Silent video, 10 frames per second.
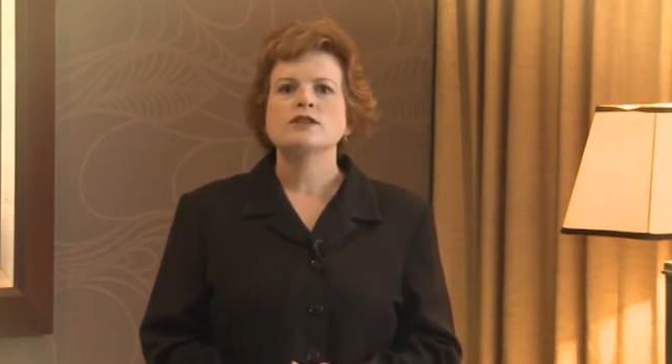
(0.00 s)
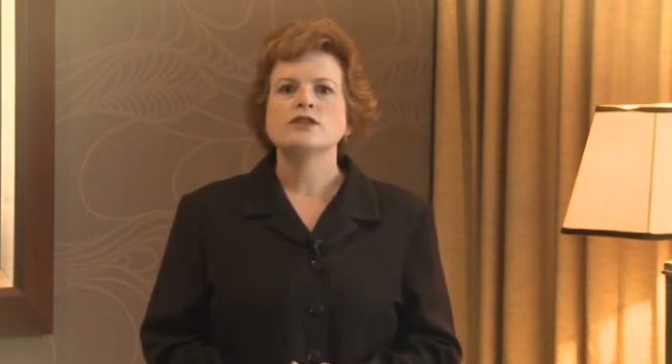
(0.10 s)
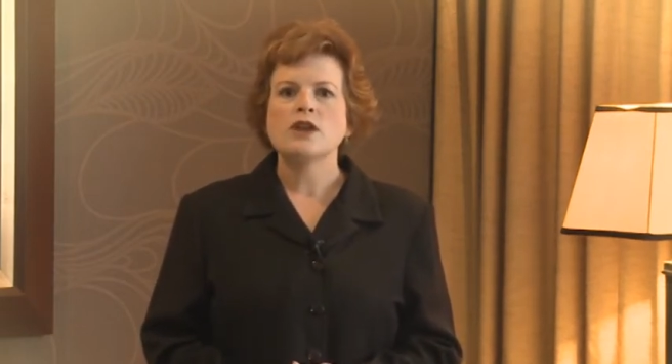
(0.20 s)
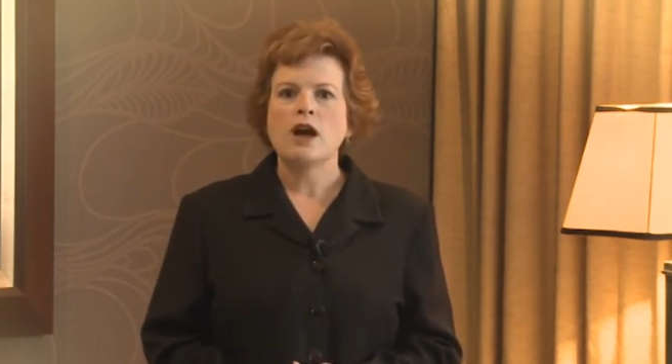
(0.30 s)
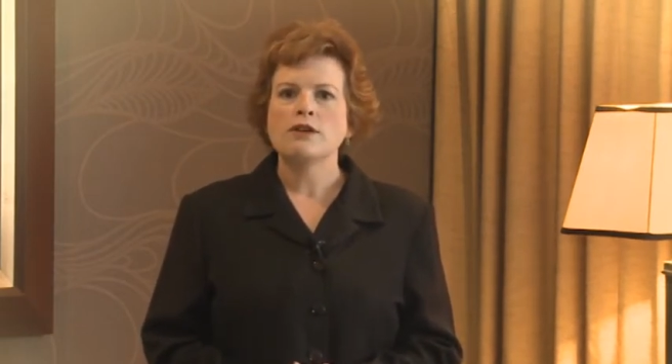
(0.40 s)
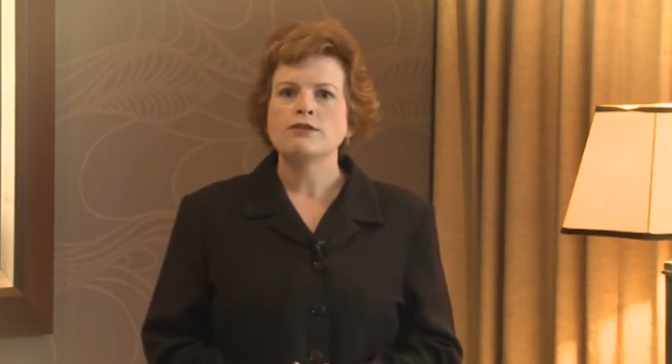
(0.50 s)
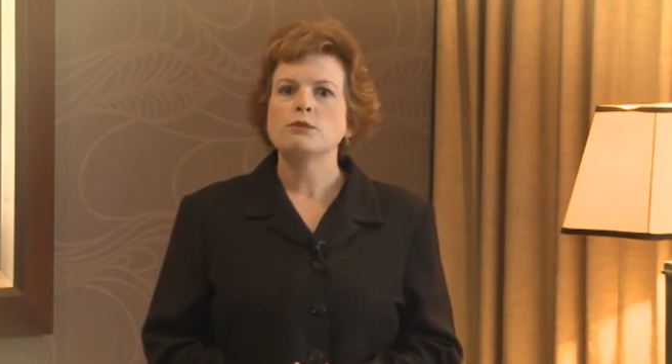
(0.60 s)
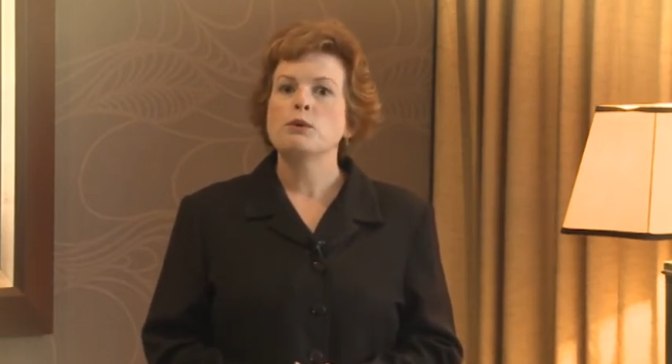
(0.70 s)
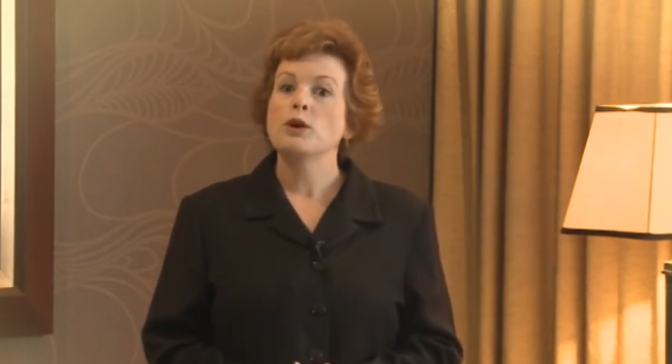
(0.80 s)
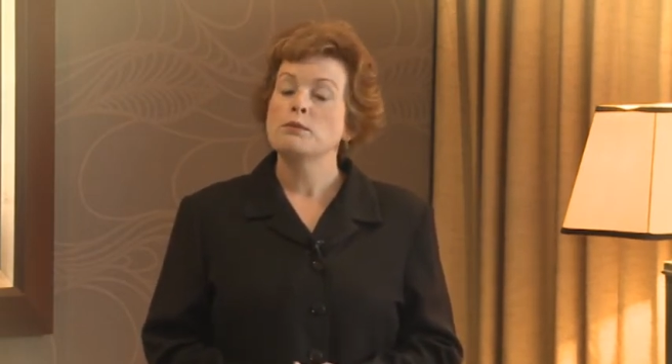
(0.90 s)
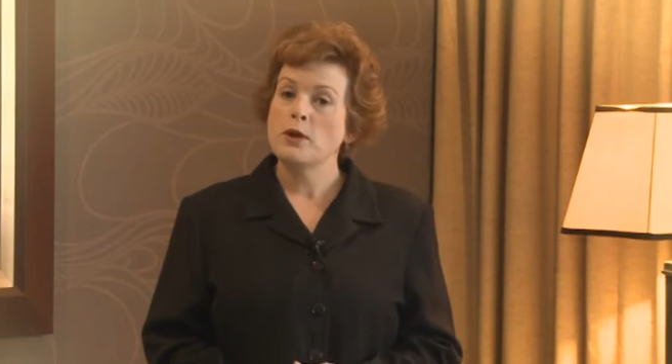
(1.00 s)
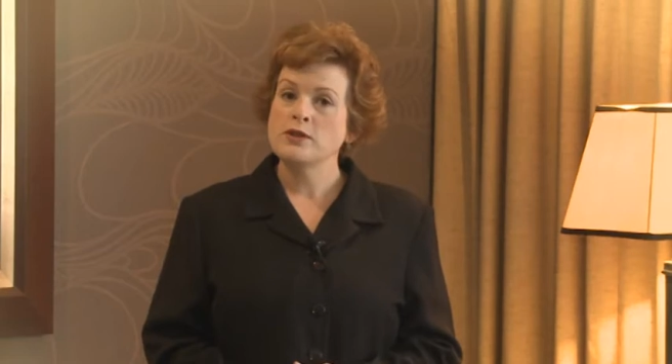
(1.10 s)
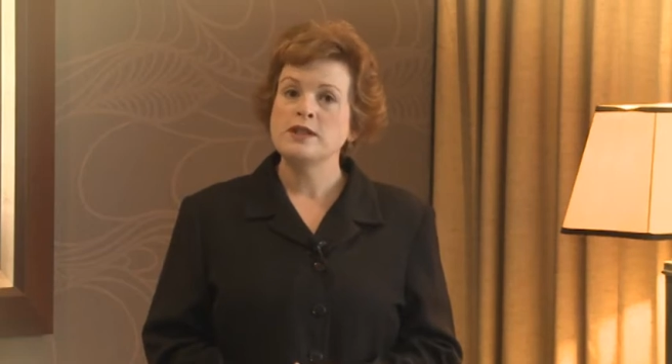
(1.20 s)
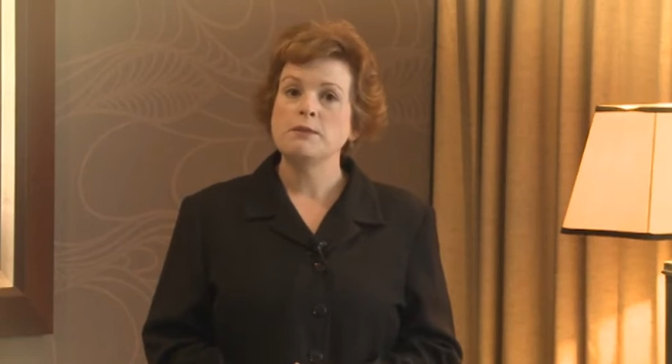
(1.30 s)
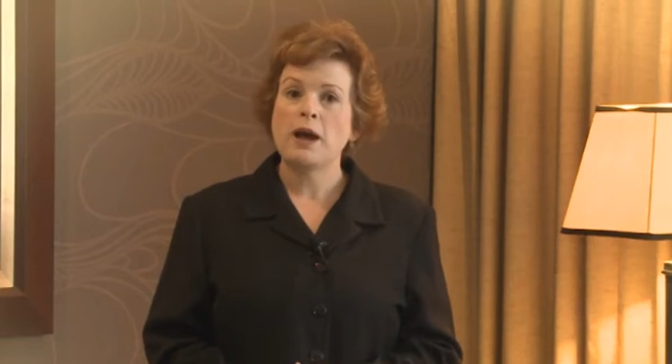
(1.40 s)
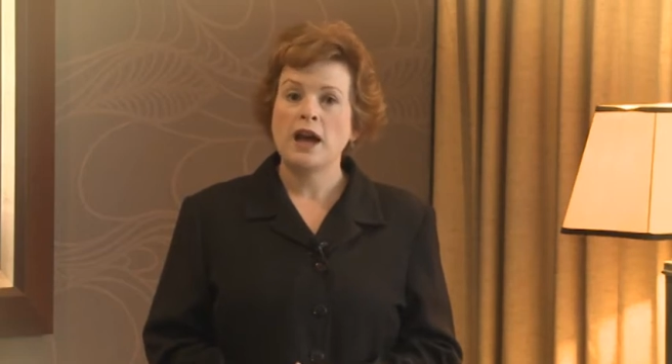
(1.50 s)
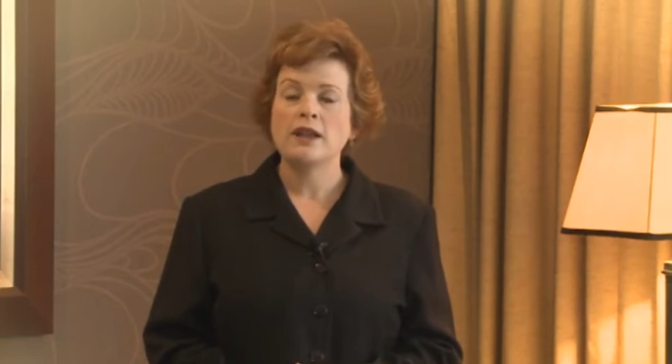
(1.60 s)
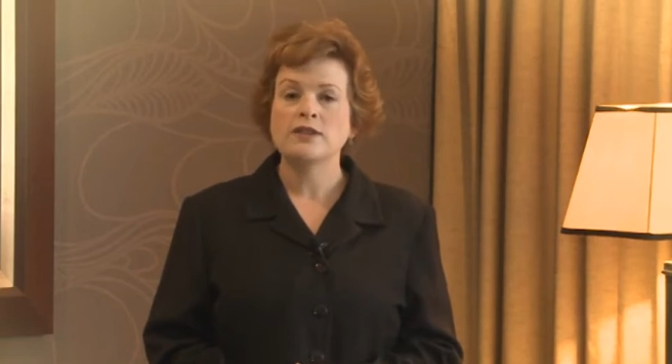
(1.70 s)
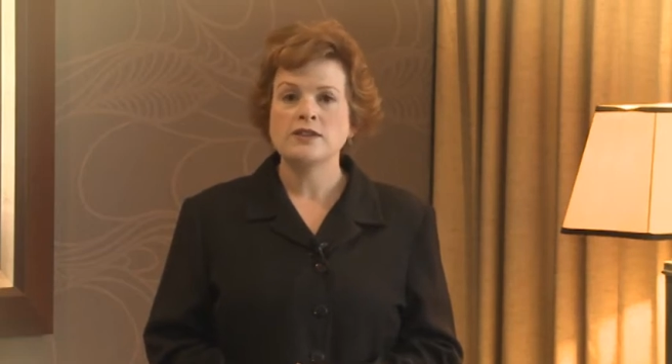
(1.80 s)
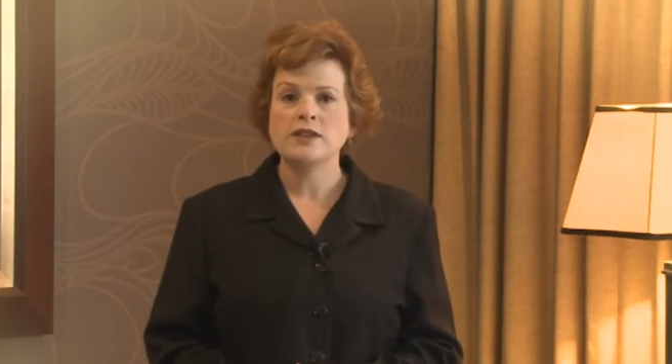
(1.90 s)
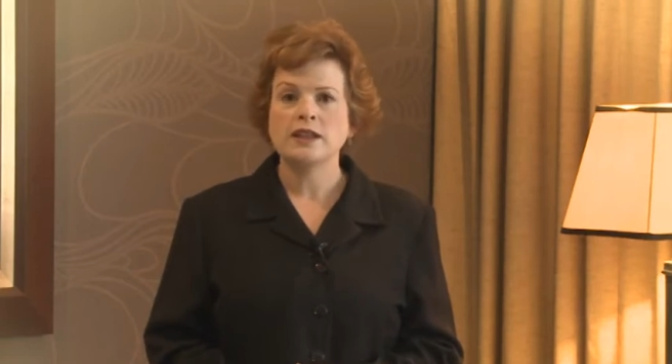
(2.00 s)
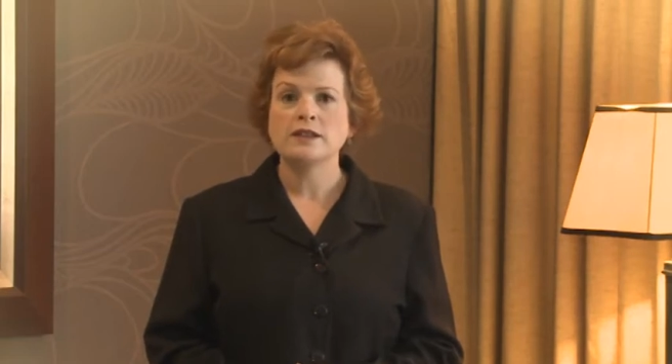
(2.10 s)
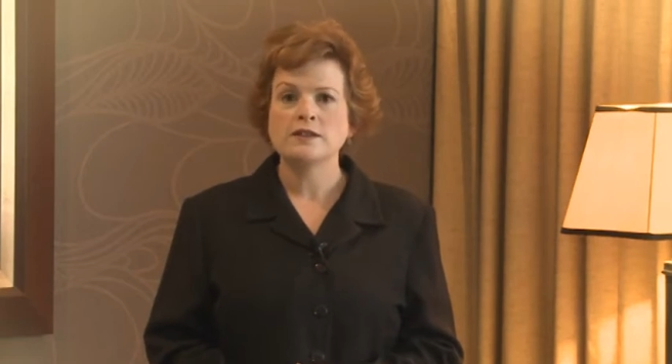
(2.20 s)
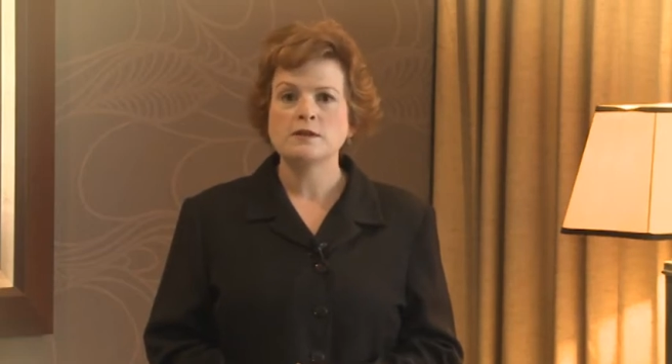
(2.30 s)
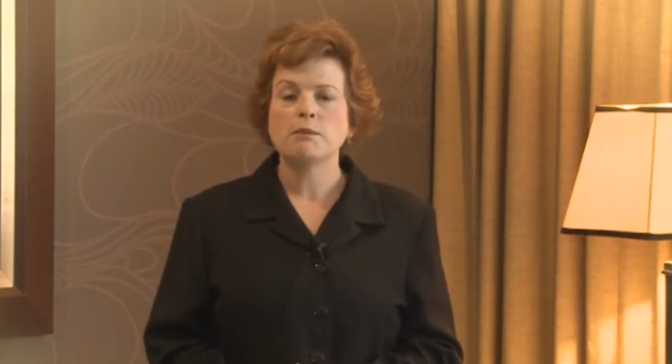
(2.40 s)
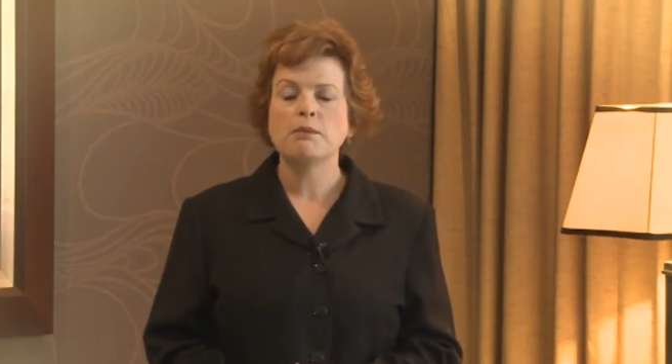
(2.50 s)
Staff work mostly behind the scenes,